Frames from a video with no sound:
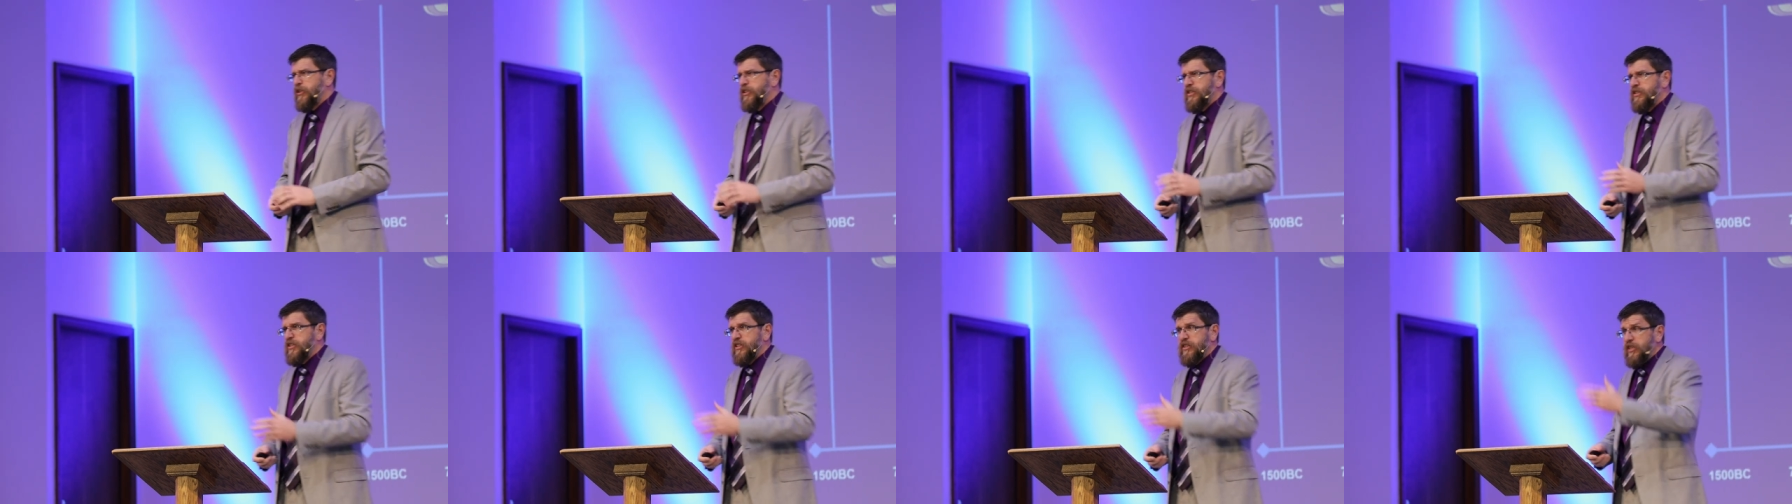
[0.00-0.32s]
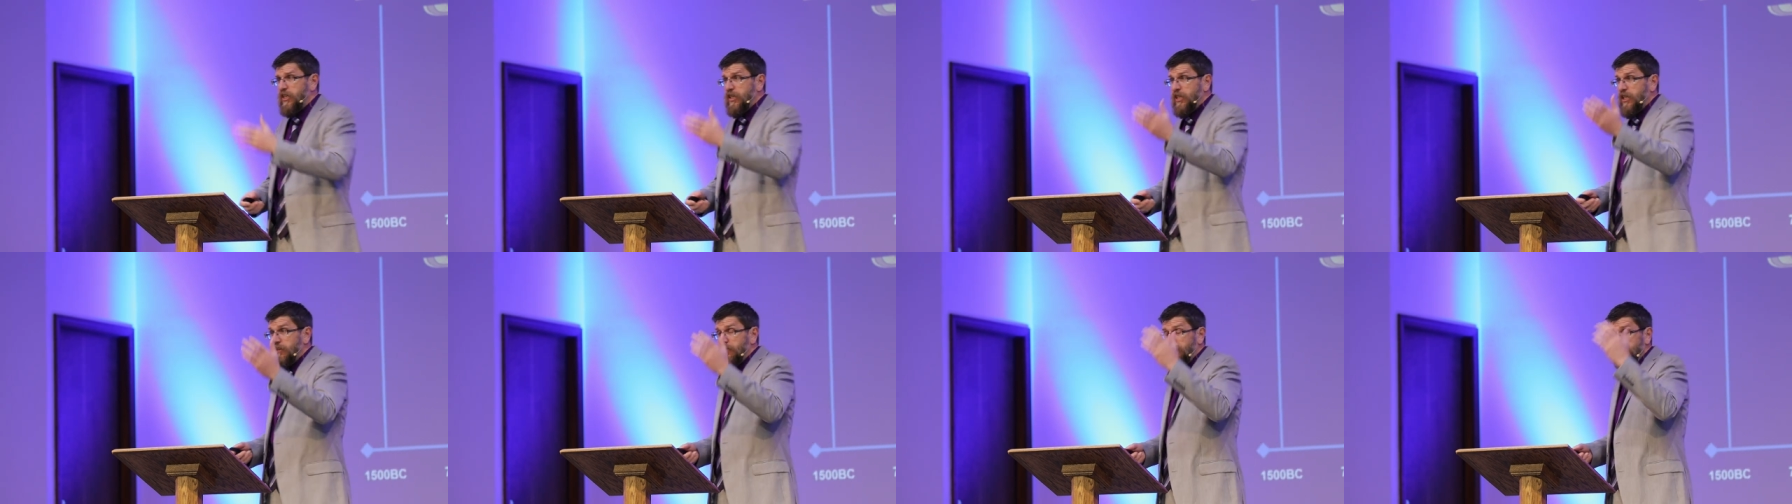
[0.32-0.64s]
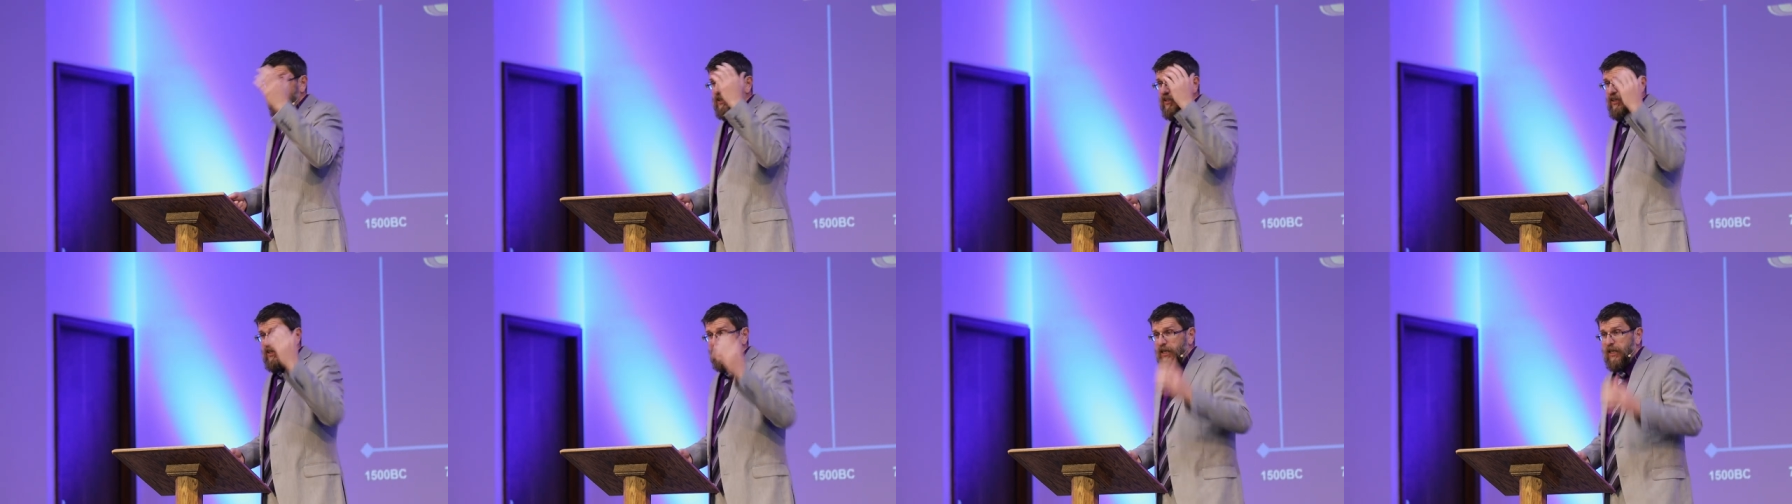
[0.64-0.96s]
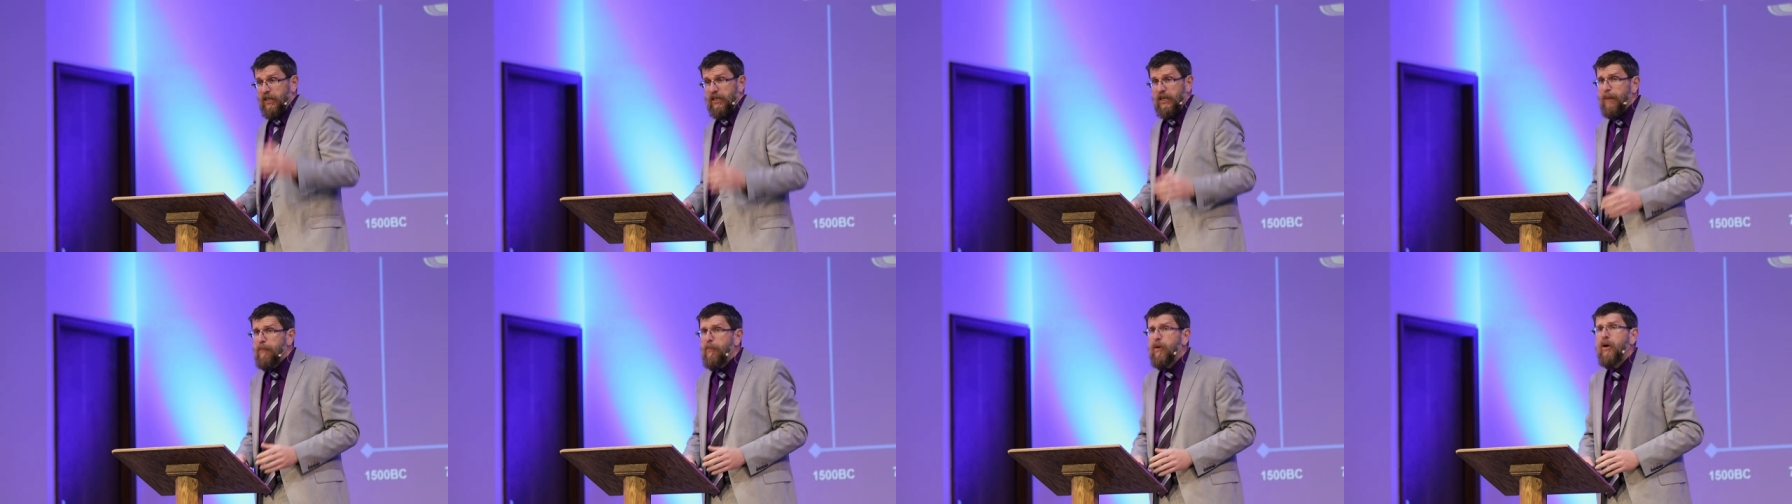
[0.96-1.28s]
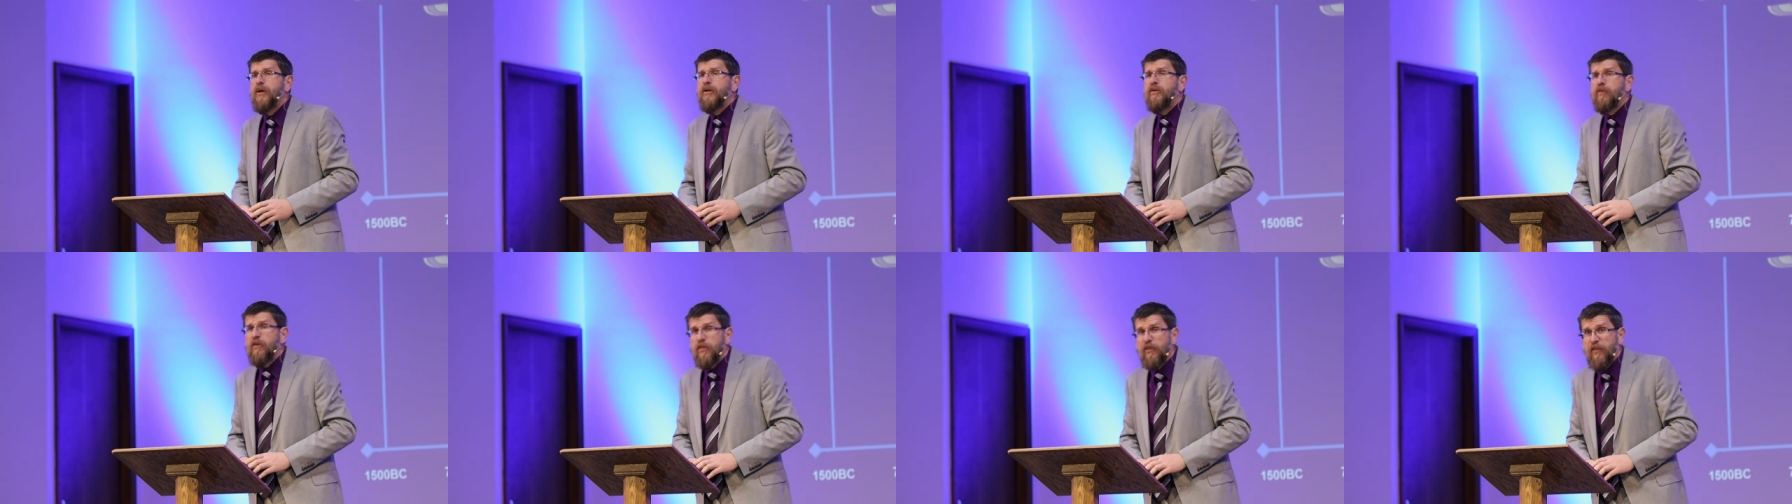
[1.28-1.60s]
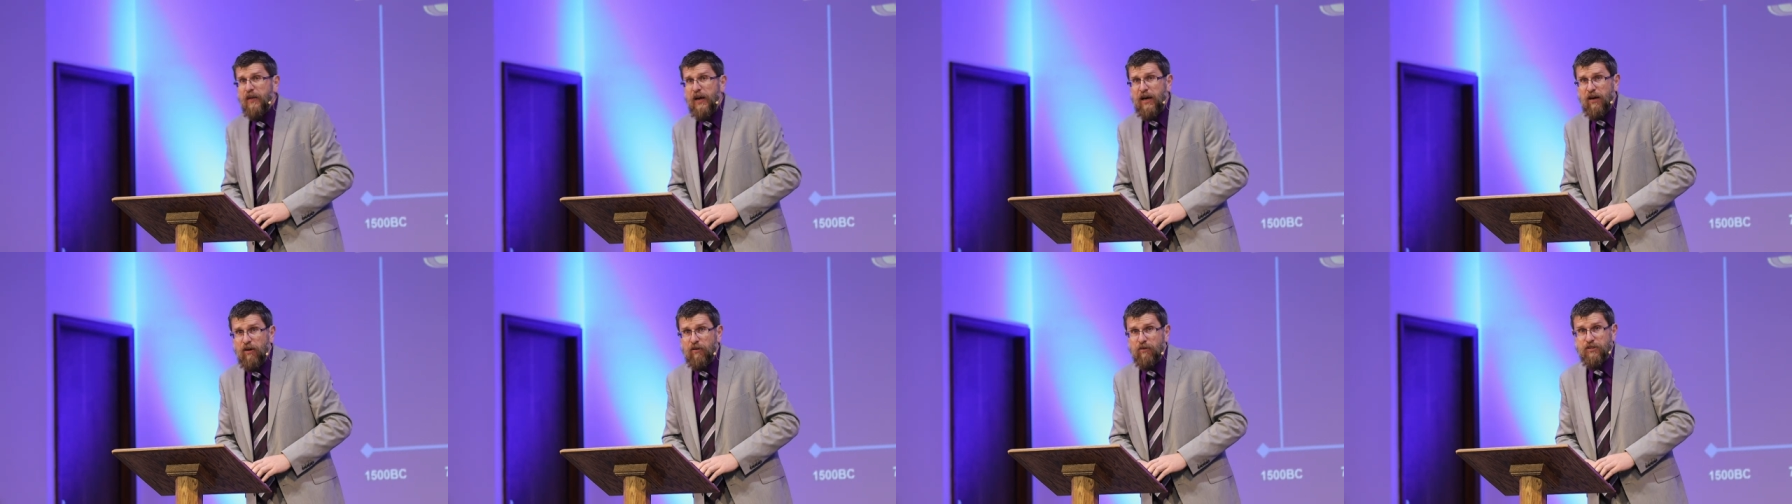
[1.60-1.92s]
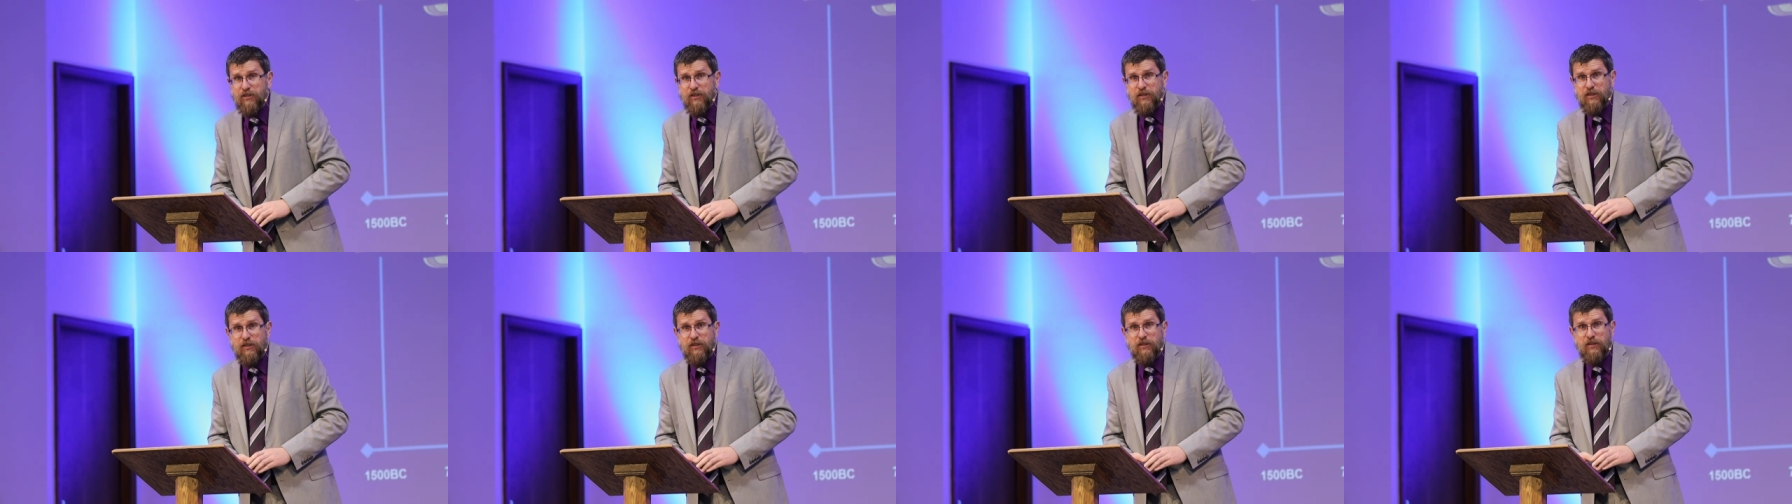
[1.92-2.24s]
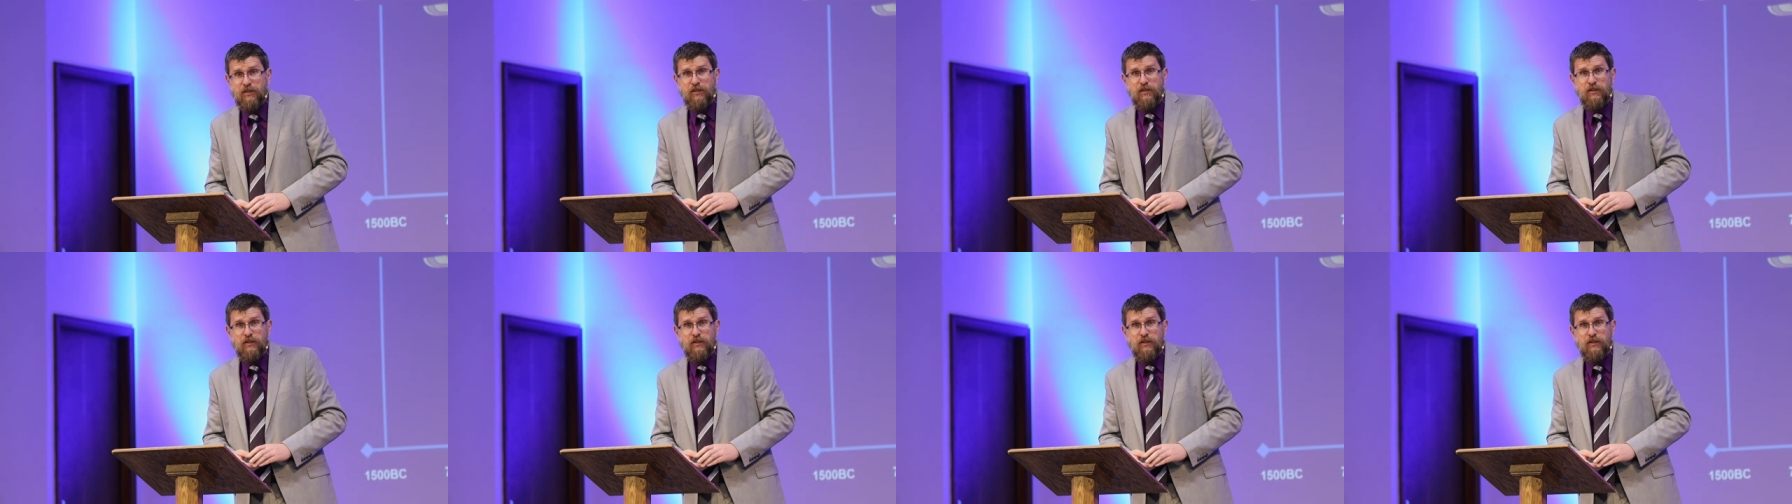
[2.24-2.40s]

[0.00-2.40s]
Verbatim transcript: a city of a couple hundred thousand.